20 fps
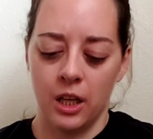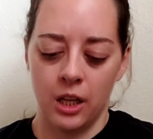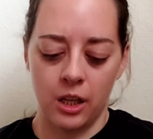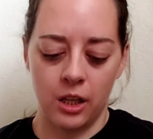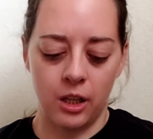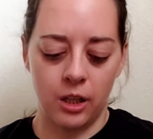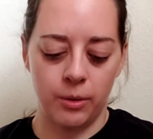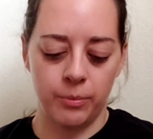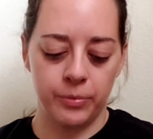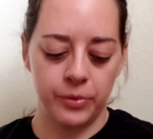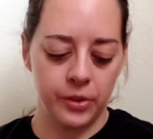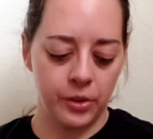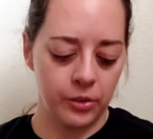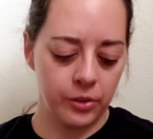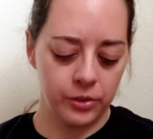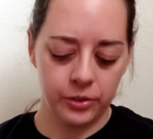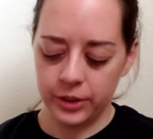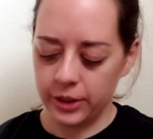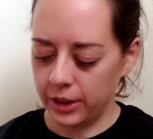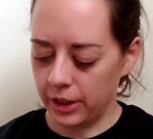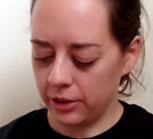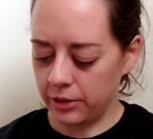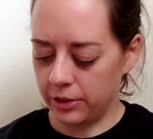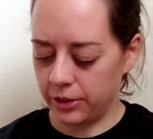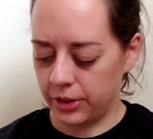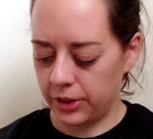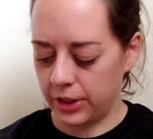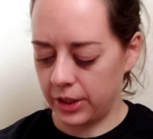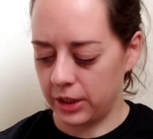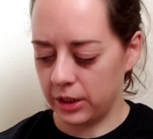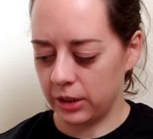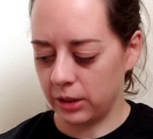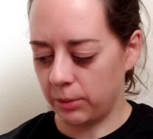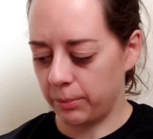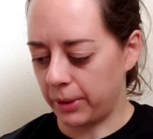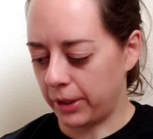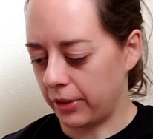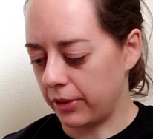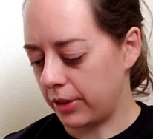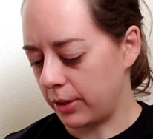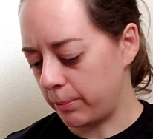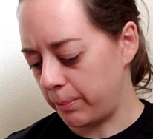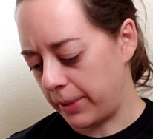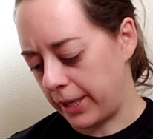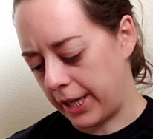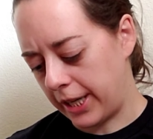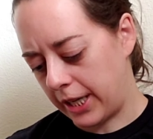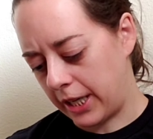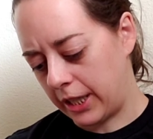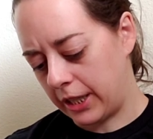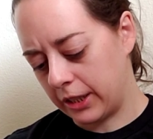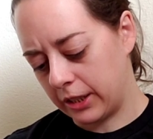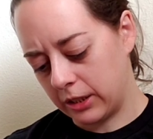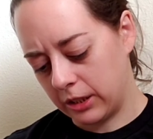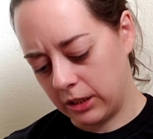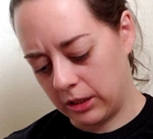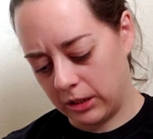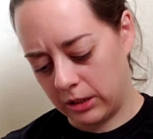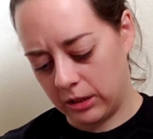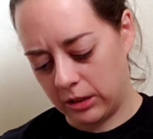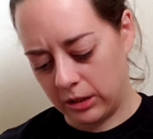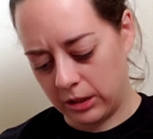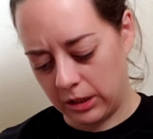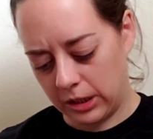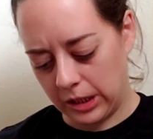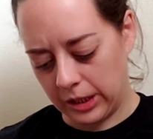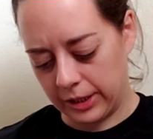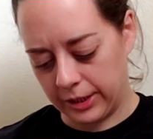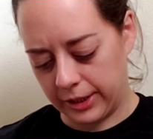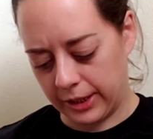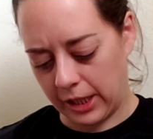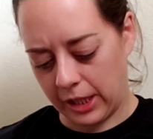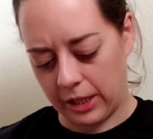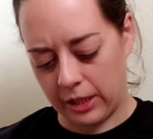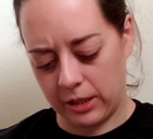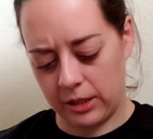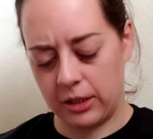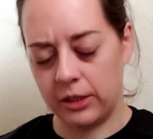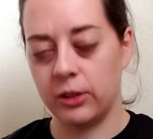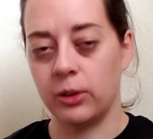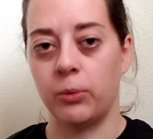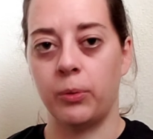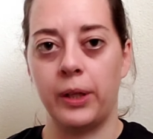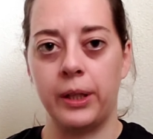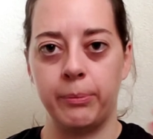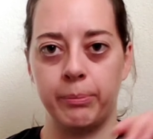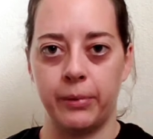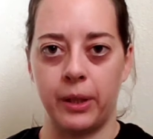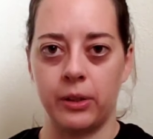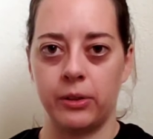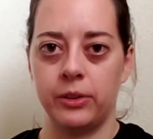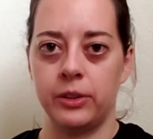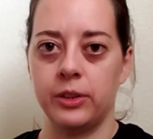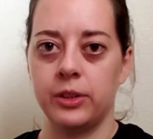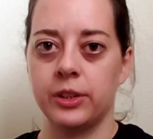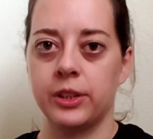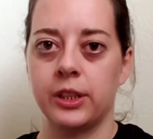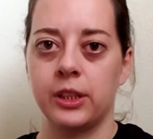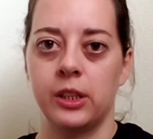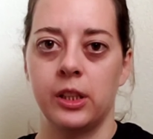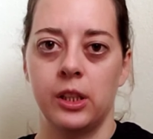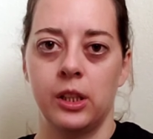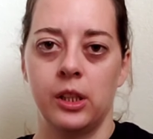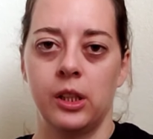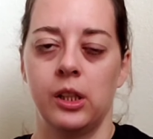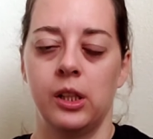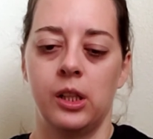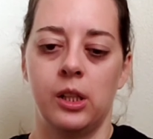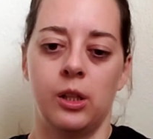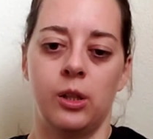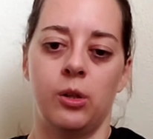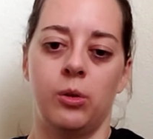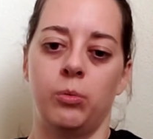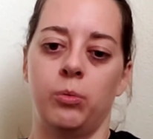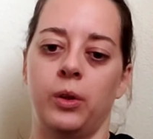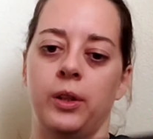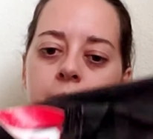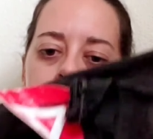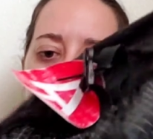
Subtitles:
The only other thing about the bag is that in the White Mountains, one